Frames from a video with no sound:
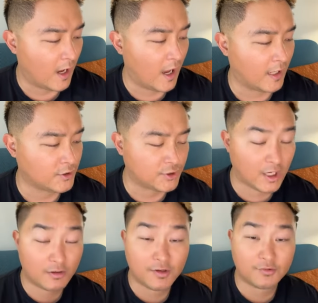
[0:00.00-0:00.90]
I
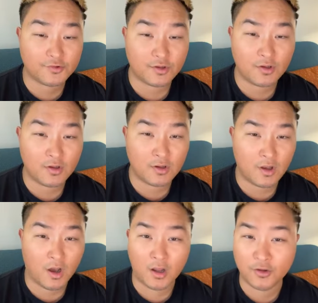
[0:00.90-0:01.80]
shared this
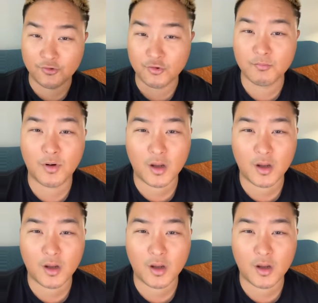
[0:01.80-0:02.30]
on a Zoom